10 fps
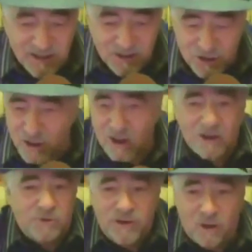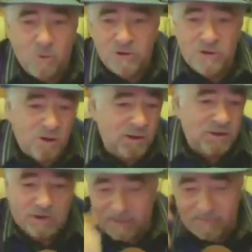in charge. We know what we're
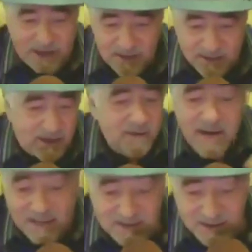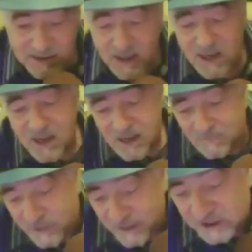doing. We got medical care. Nonsense.
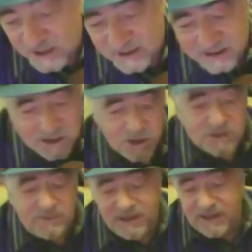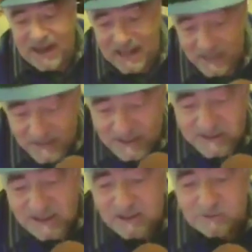But this is just the beginning. Alec, they
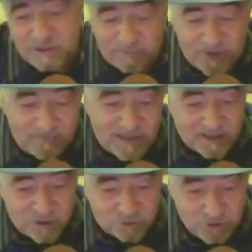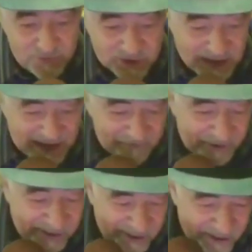sent 3,000 to 5,000 troops to
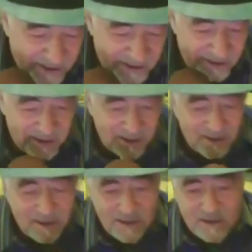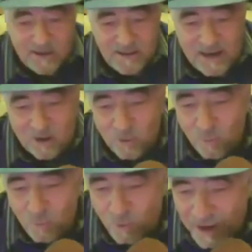Africa. Now,
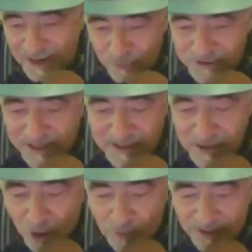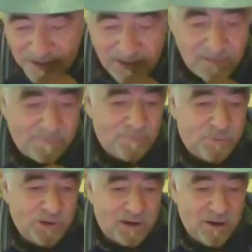why would they knowingly
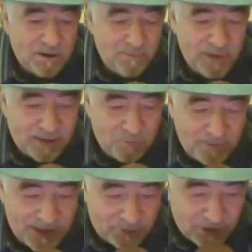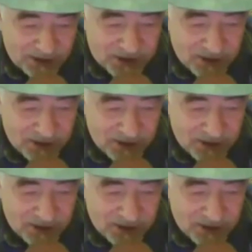put our men and women at risk?